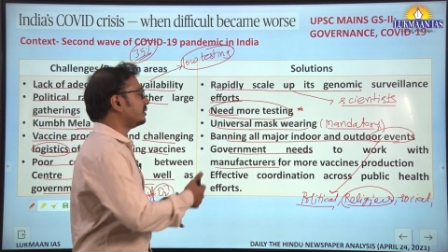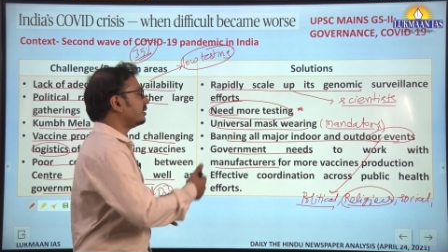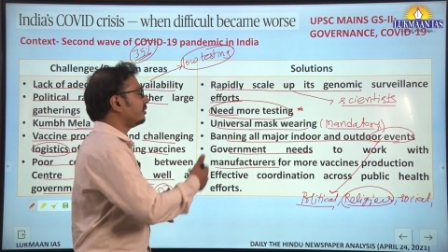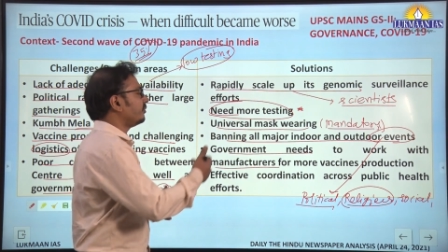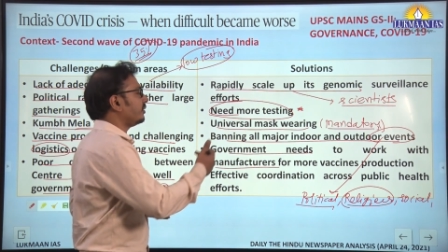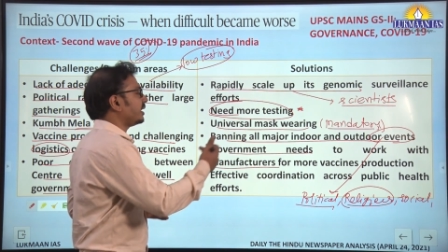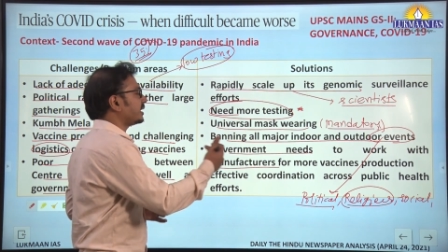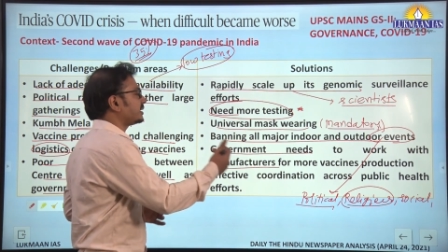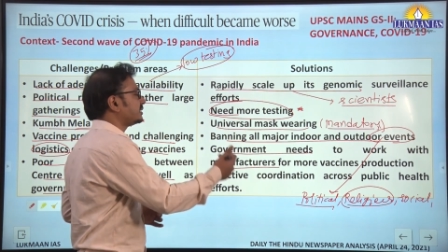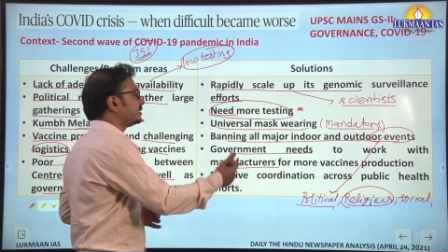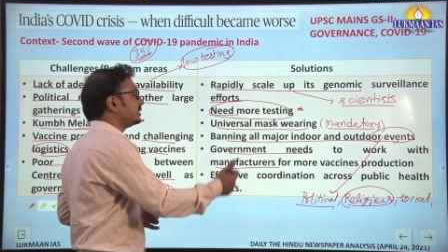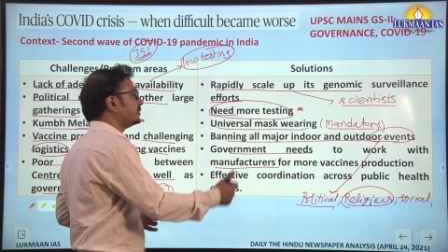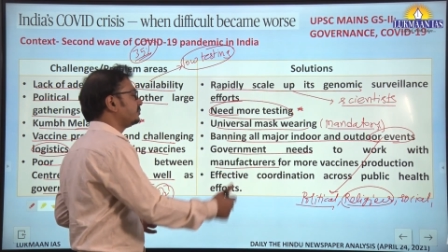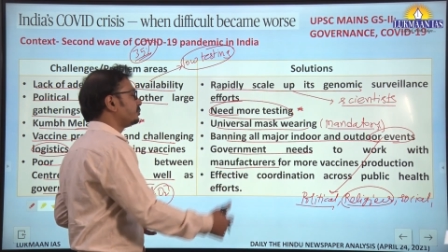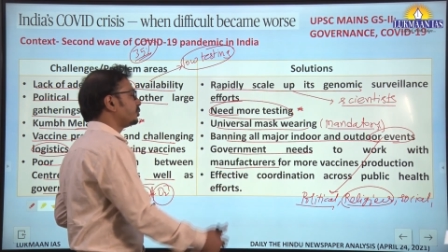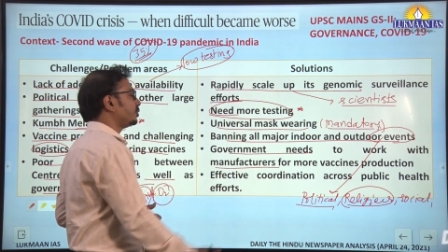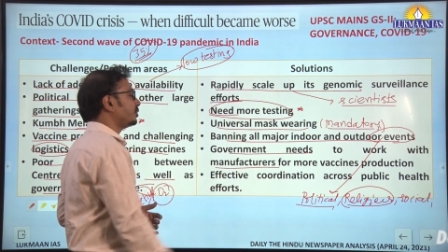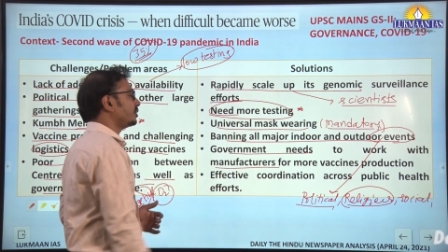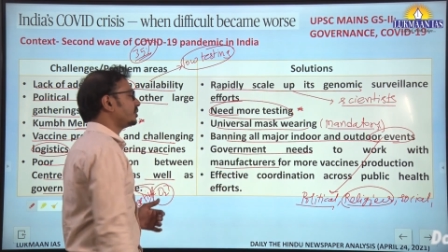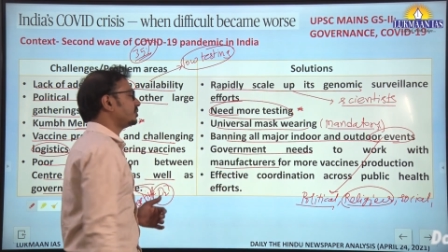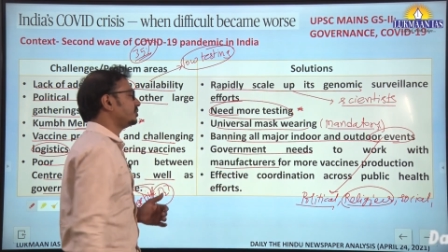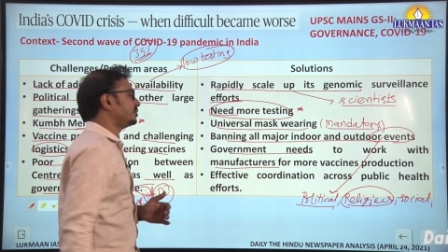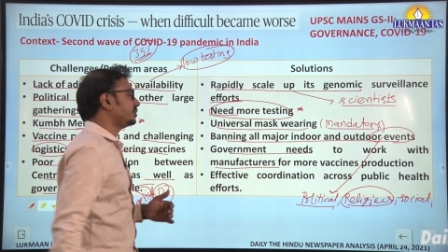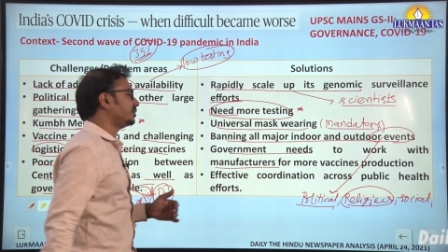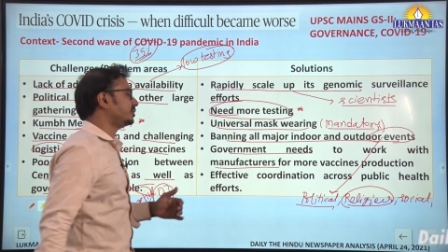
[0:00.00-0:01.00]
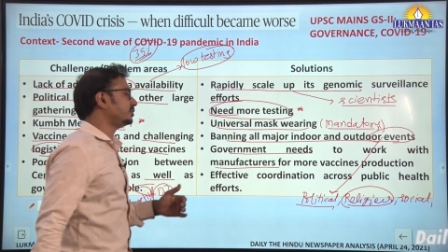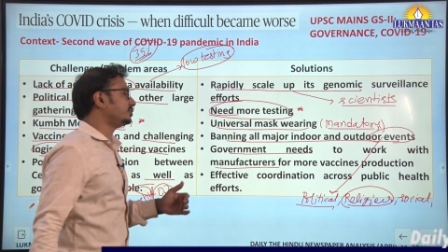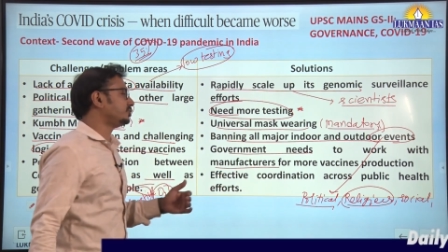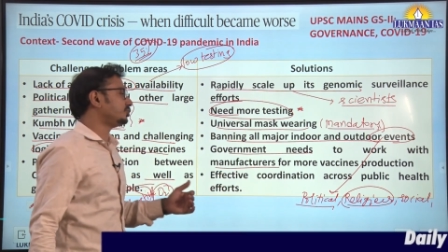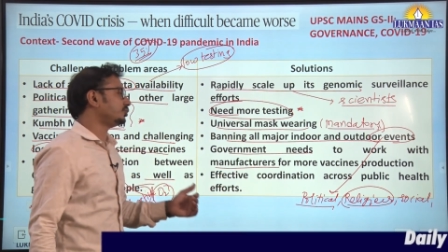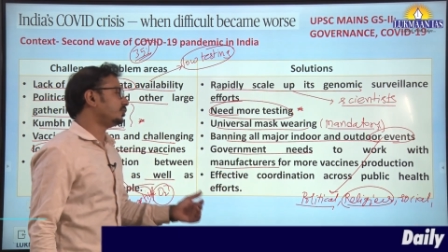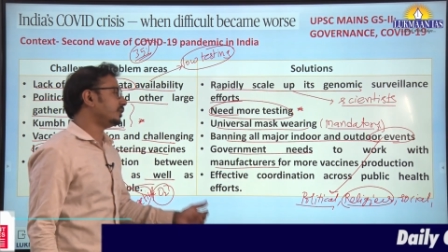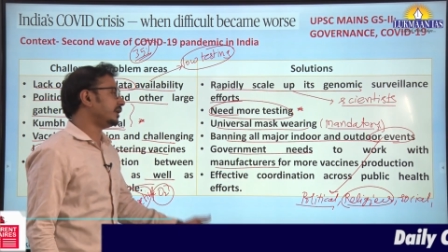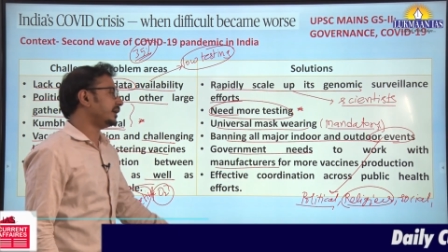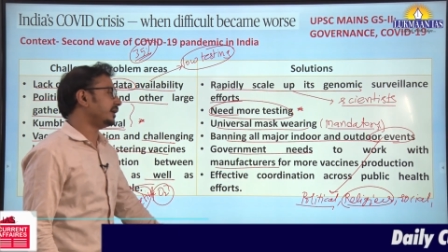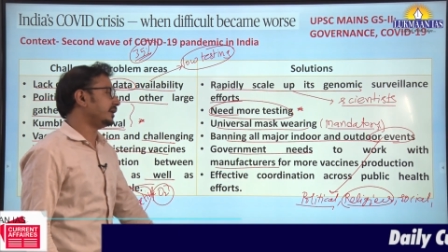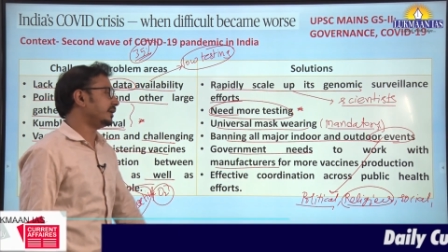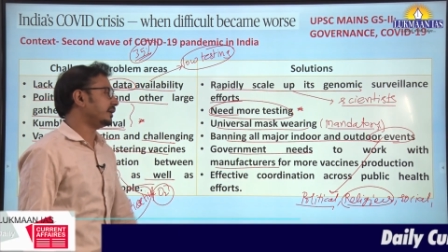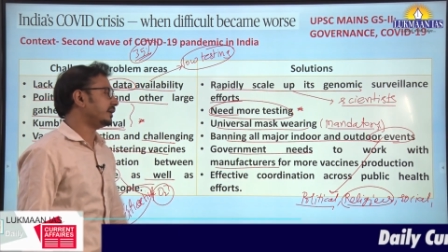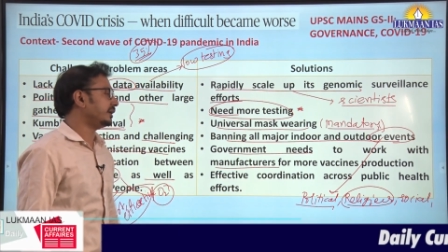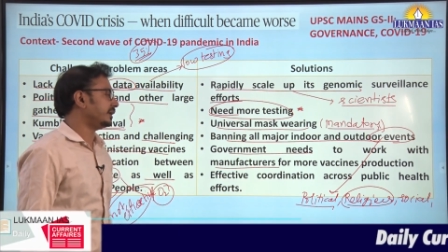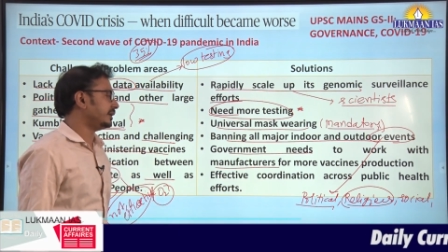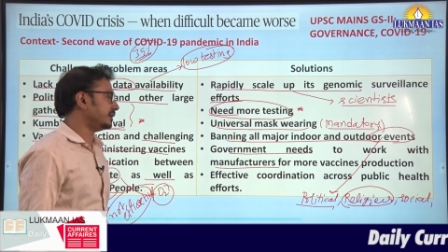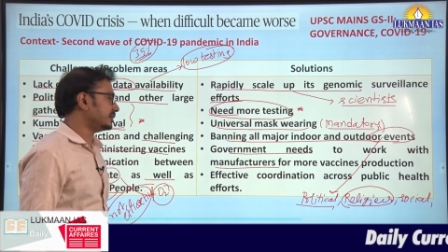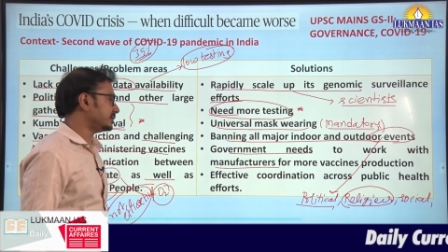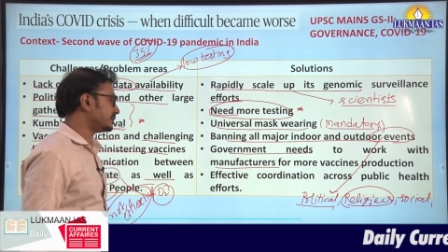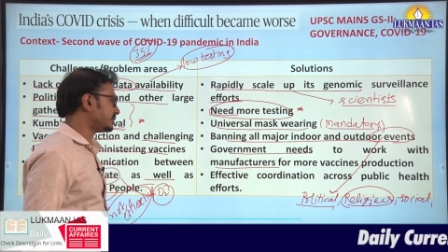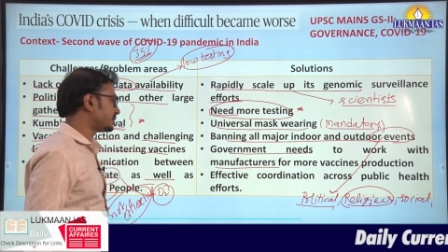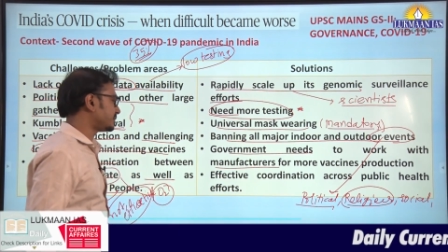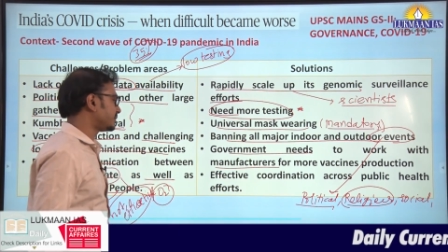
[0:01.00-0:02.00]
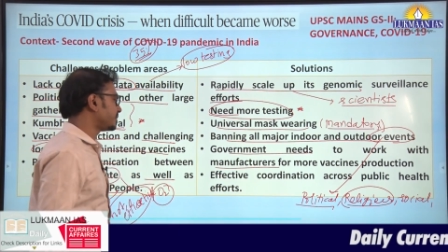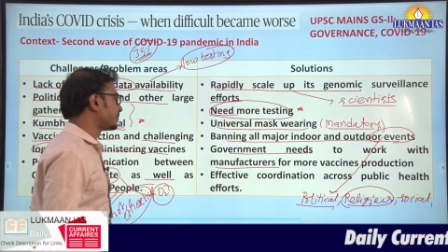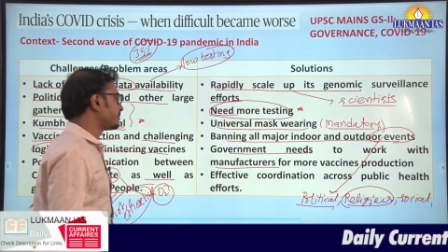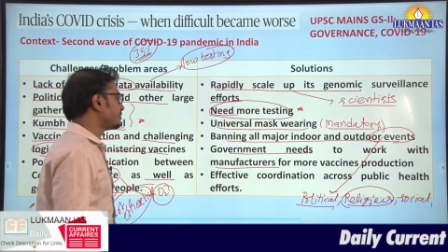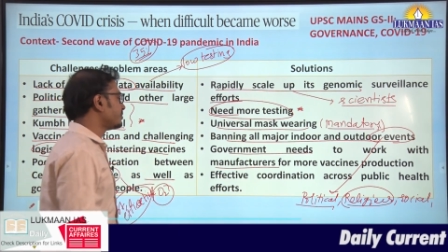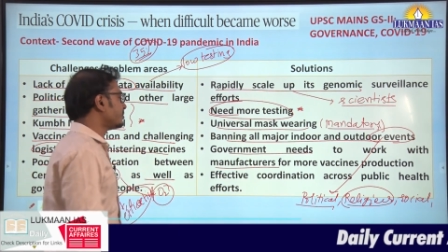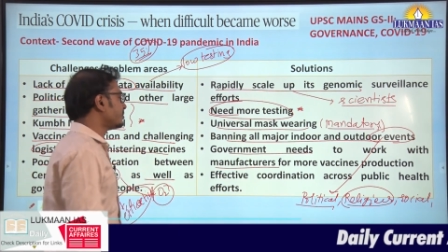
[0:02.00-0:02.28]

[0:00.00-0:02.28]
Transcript: the vaccine production should increase.